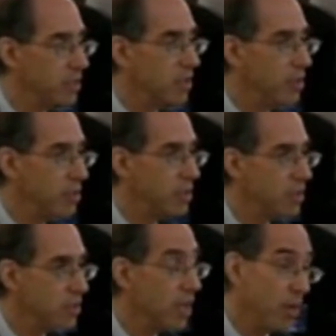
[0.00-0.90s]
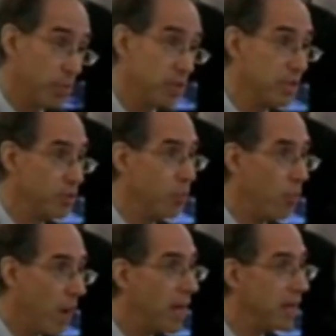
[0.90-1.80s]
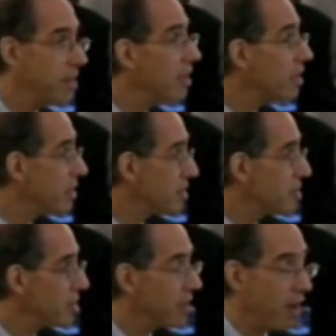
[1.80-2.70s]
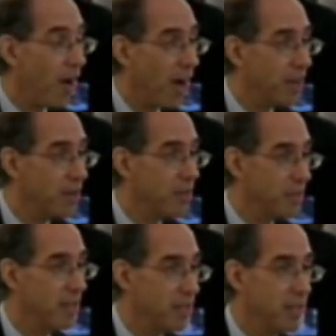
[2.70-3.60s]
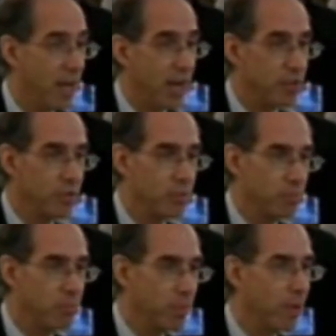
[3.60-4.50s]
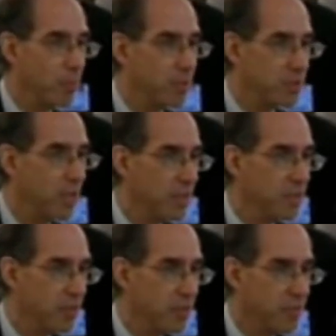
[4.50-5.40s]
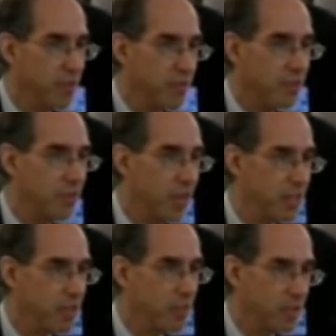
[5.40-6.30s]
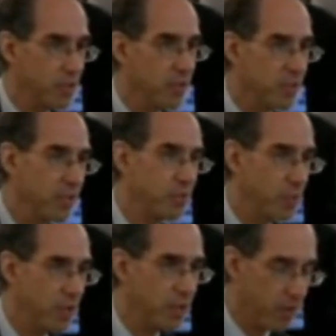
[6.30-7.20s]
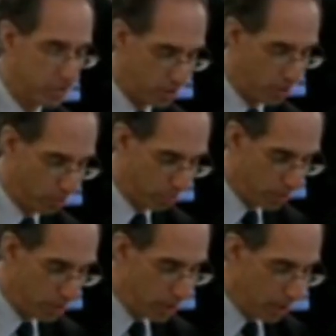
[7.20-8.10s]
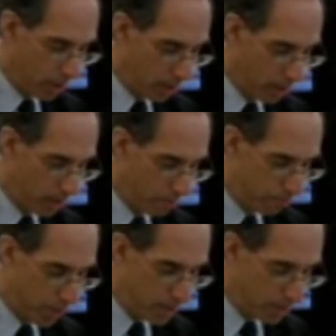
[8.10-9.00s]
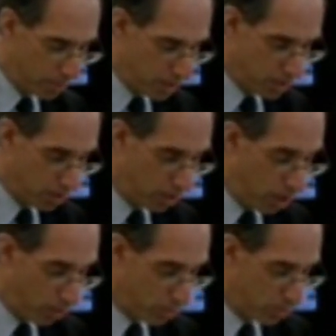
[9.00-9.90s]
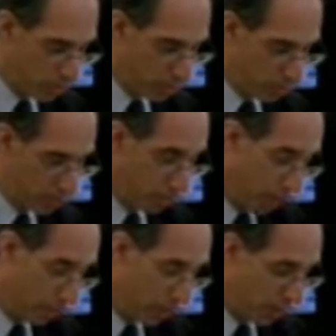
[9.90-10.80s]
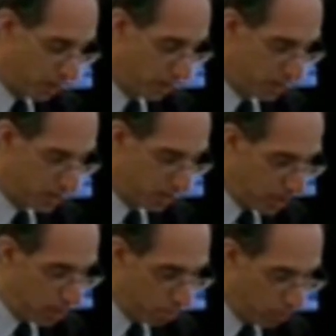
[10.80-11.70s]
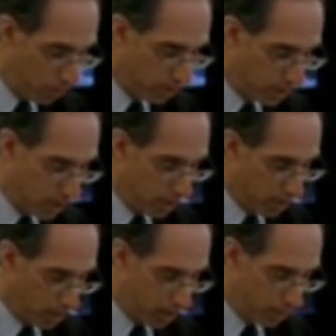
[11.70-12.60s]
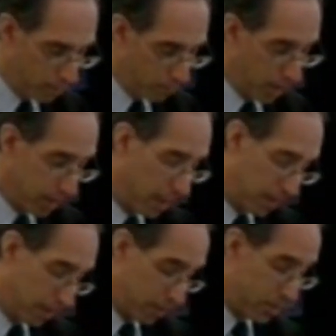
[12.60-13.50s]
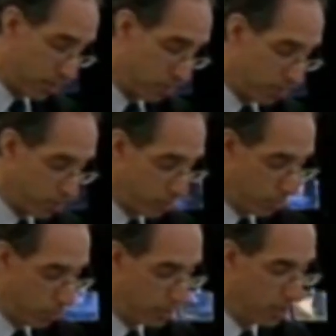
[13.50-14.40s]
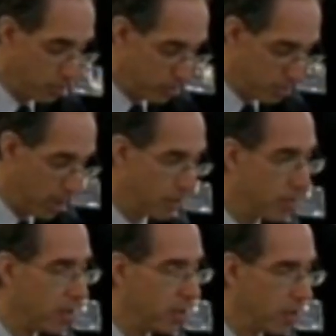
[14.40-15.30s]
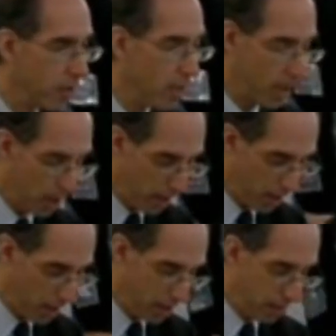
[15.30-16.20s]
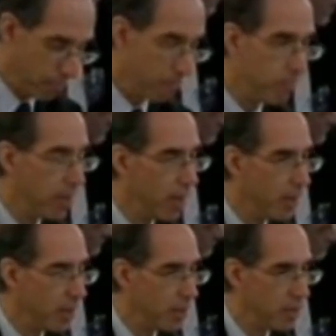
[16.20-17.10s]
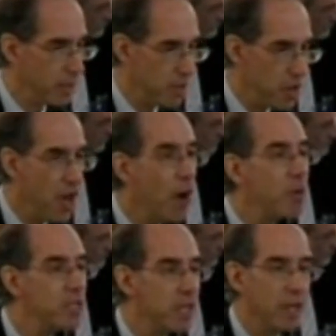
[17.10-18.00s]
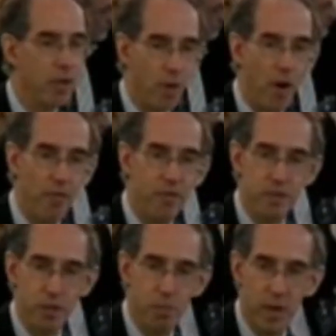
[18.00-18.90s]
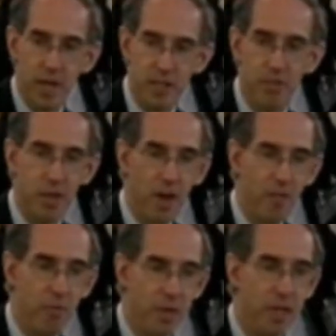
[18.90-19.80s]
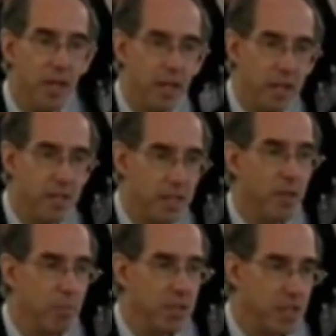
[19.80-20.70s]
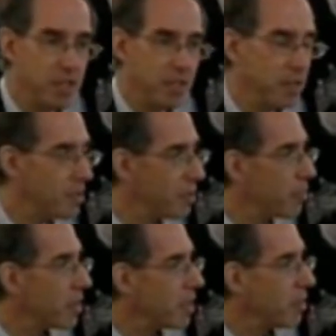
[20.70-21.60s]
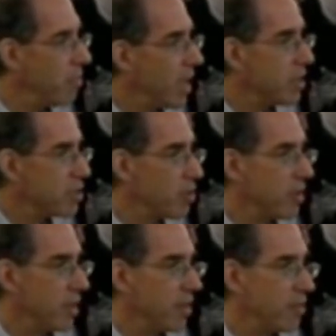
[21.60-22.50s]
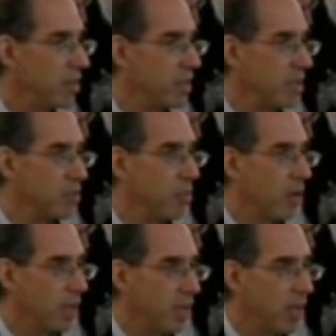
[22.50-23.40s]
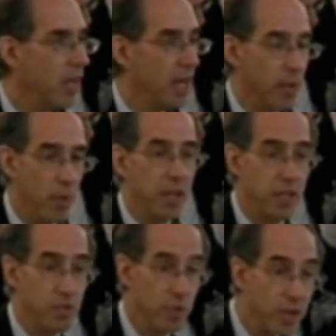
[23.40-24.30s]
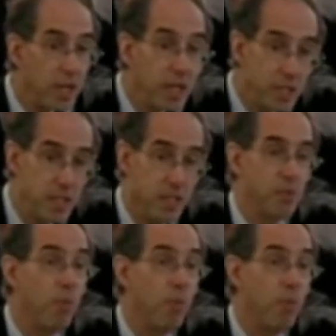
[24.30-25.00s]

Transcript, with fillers: institutions, which is way uh, higher than the actual probably percentage of, of international research that's within our scope. Um, so let me just close with, with what I think is a key point, um, and I think it's similar to a point that was made earlier. Um, no single office or branch of the government is in a position to really make sure that everything is working. And what this really is is a